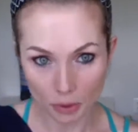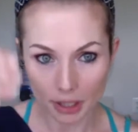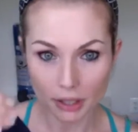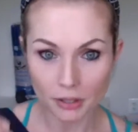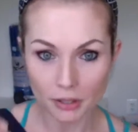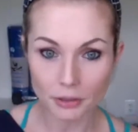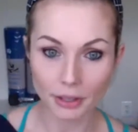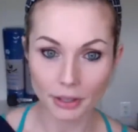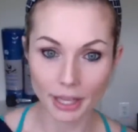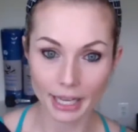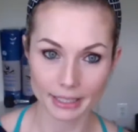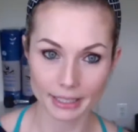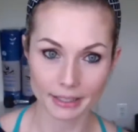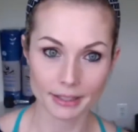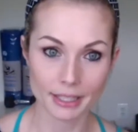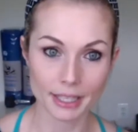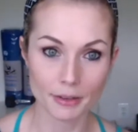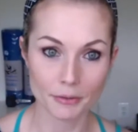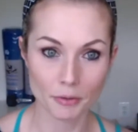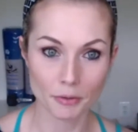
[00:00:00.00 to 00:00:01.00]
do you like to
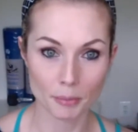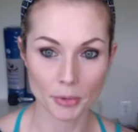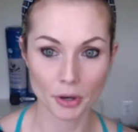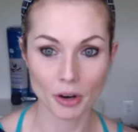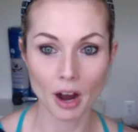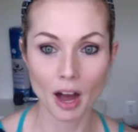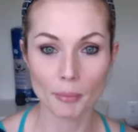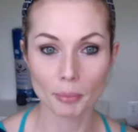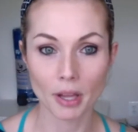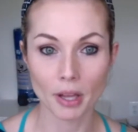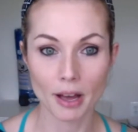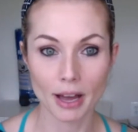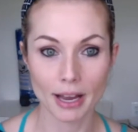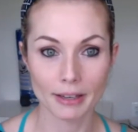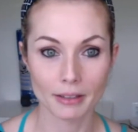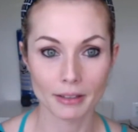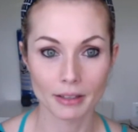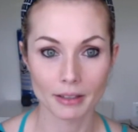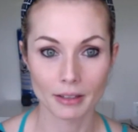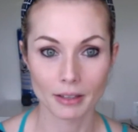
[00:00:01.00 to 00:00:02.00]
see from your upline
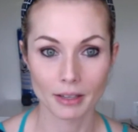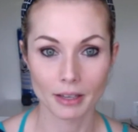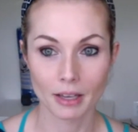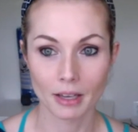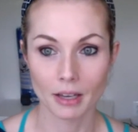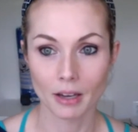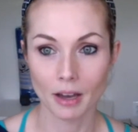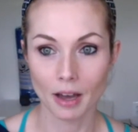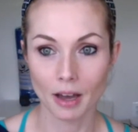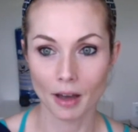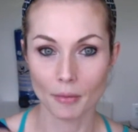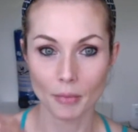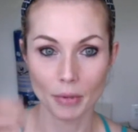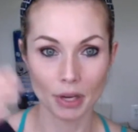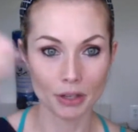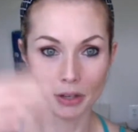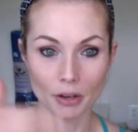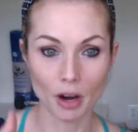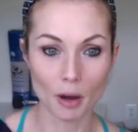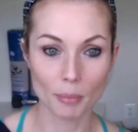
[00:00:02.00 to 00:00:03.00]

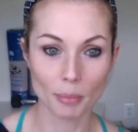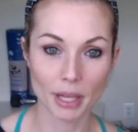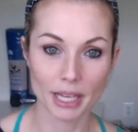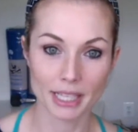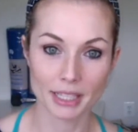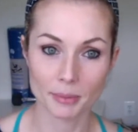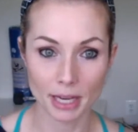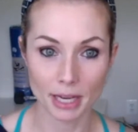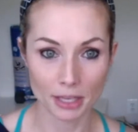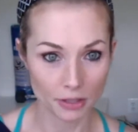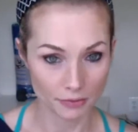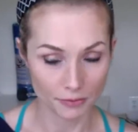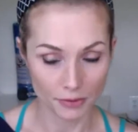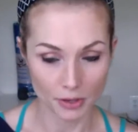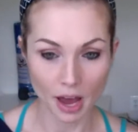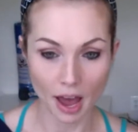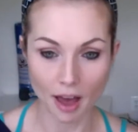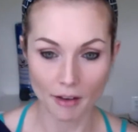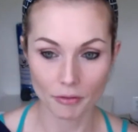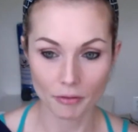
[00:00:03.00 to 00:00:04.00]
and your uplines page if you
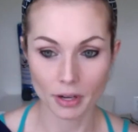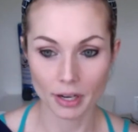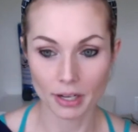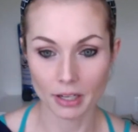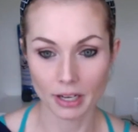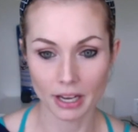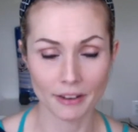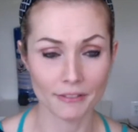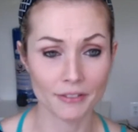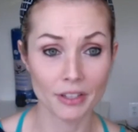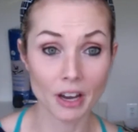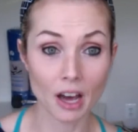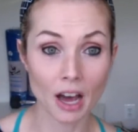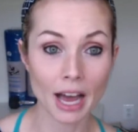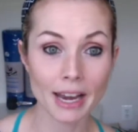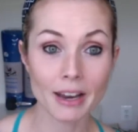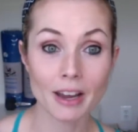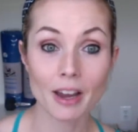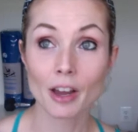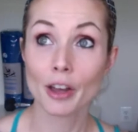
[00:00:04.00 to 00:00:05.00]
have one? If
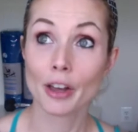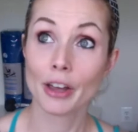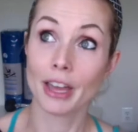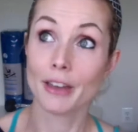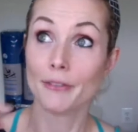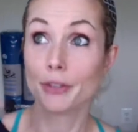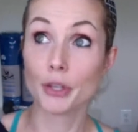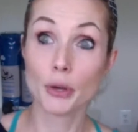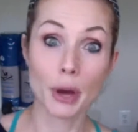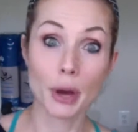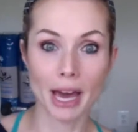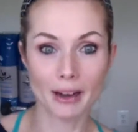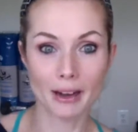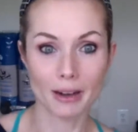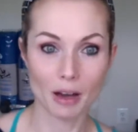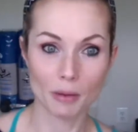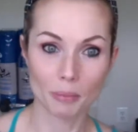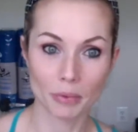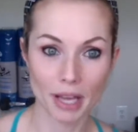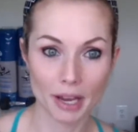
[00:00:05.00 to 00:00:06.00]
not, if you had
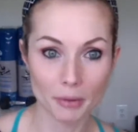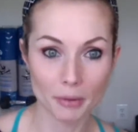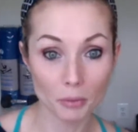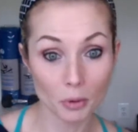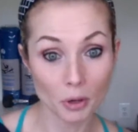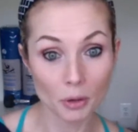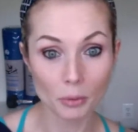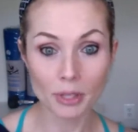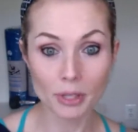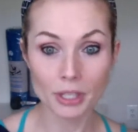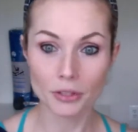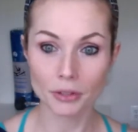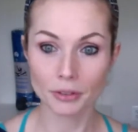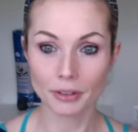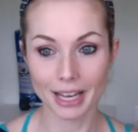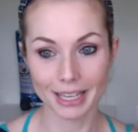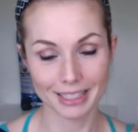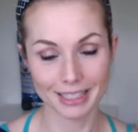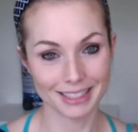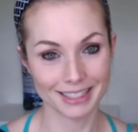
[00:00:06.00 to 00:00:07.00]
an upline, what would you
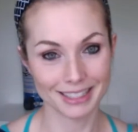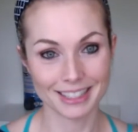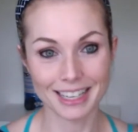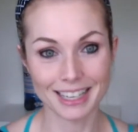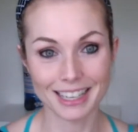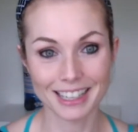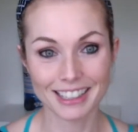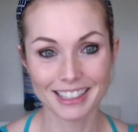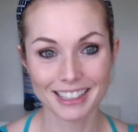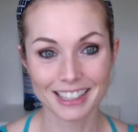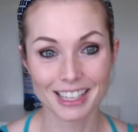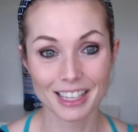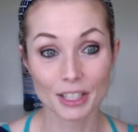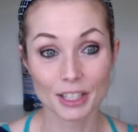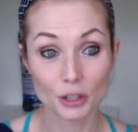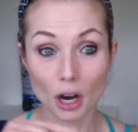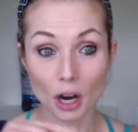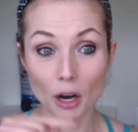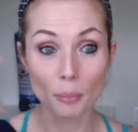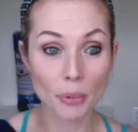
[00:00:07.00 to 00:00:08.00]
like to see?
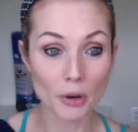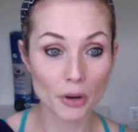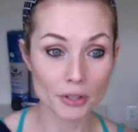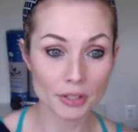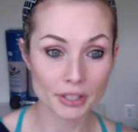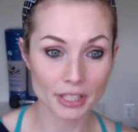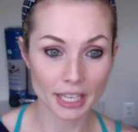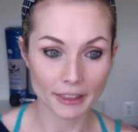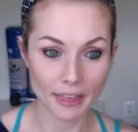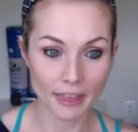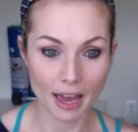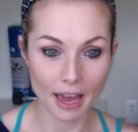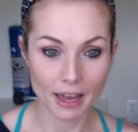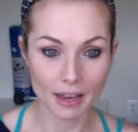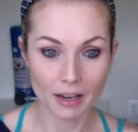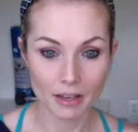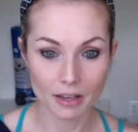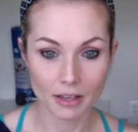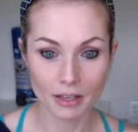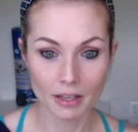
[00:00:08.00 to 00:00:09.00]
Start posting that.
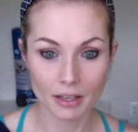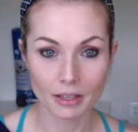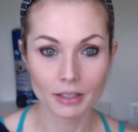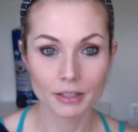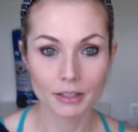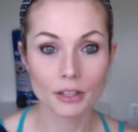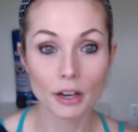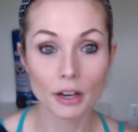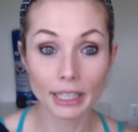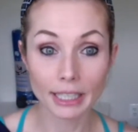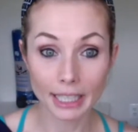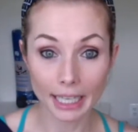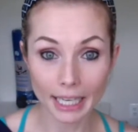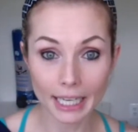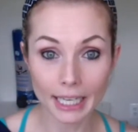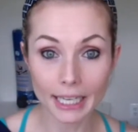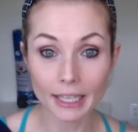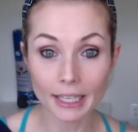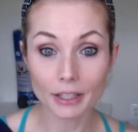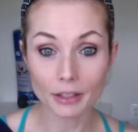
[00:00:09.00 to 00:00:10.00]
Start
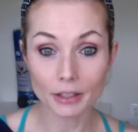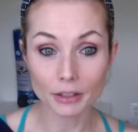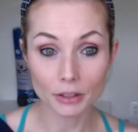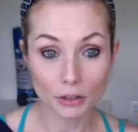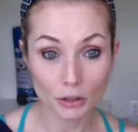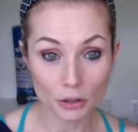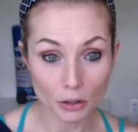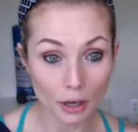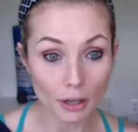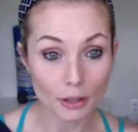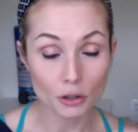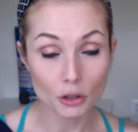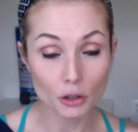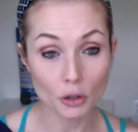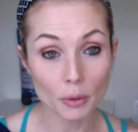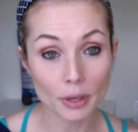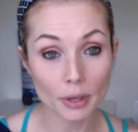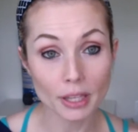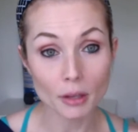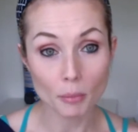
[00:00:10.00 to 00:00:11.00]
doing
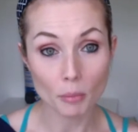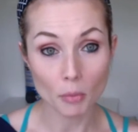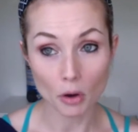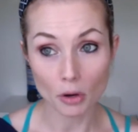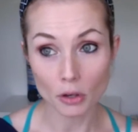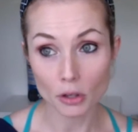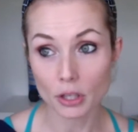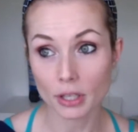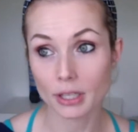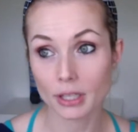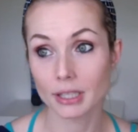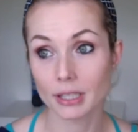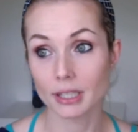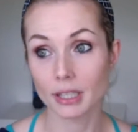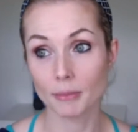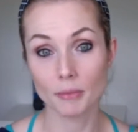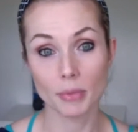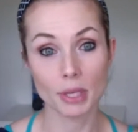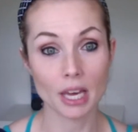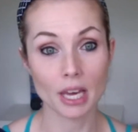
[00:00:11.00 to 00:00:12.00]
the motions
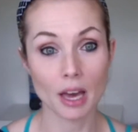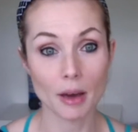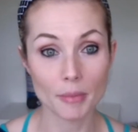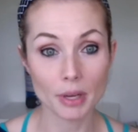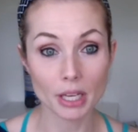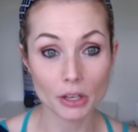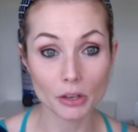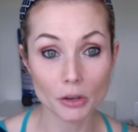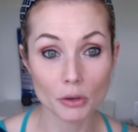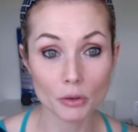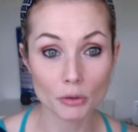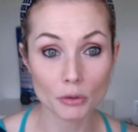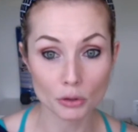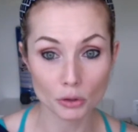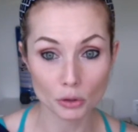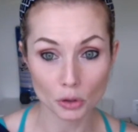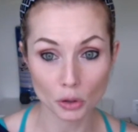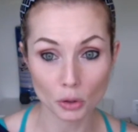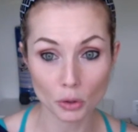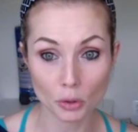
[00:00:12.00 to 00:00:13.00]
and becoming
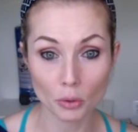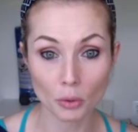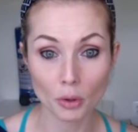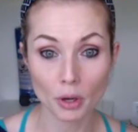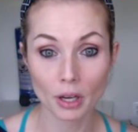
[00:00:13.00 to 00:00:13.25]
used to